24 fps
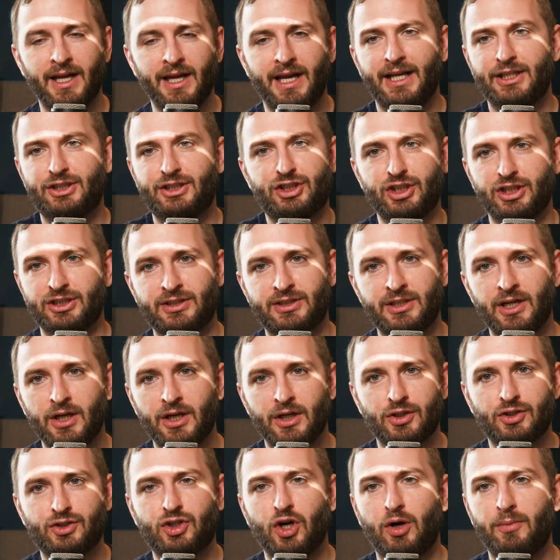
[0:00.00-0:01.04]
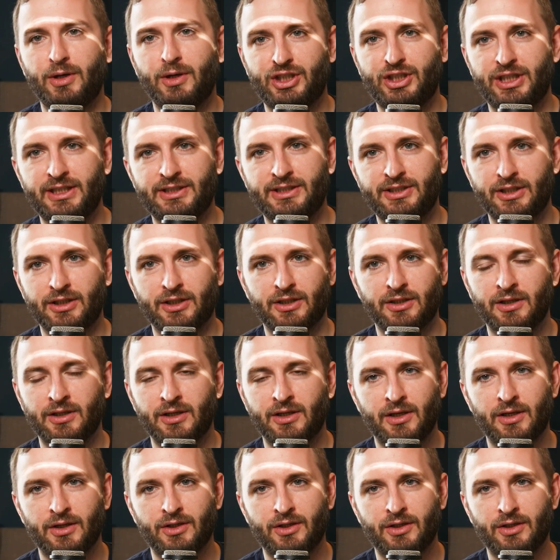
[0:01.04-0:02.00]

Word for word: It's just so much easier